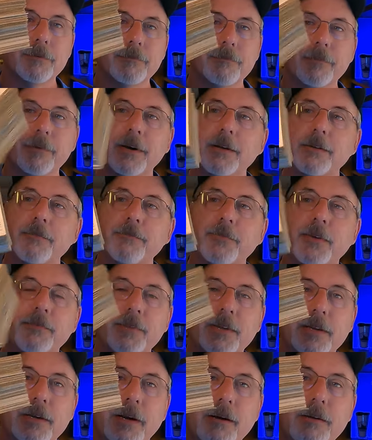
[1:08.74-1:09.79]

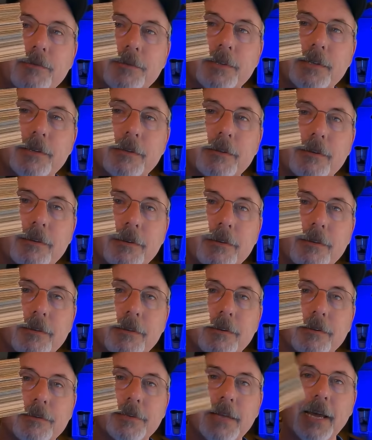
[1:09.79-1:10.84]
250 cards in
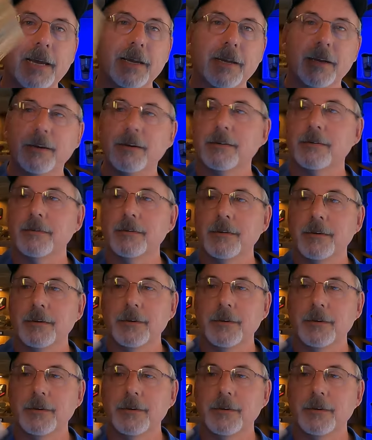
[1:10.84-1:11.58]
this stack here.